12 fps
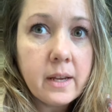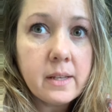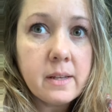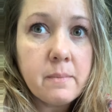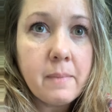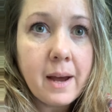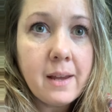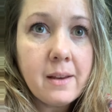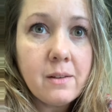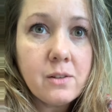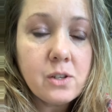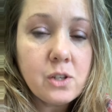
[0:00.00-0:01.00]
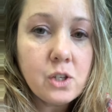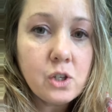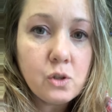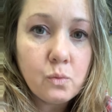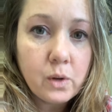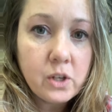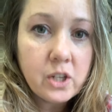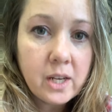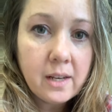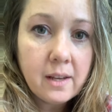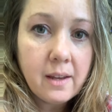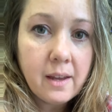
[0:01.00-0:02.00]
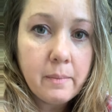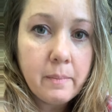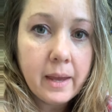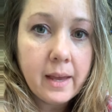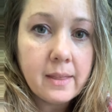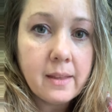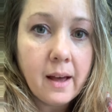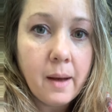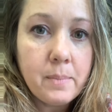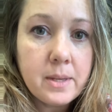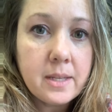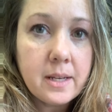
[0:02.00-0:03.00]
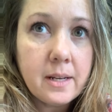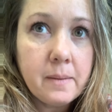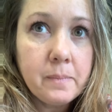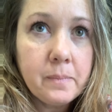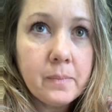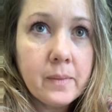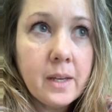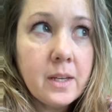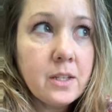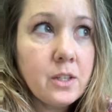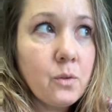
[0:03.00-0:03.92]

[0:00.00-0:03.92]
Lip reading: because it might switch it and make it the opposite. So